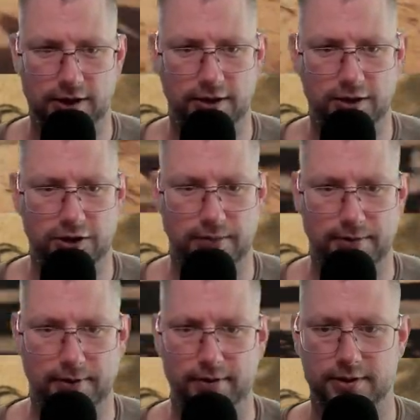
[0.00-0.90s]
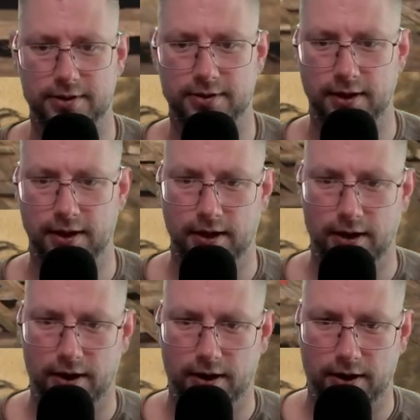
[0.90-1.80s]
the shipbuilders.
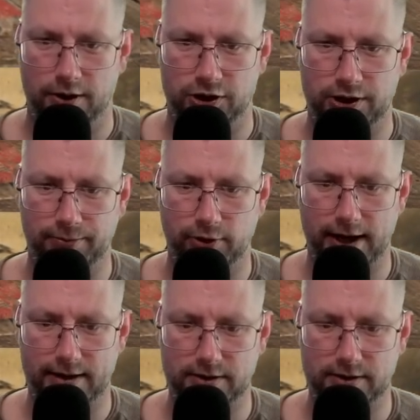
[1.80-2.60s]
The shipwright, talk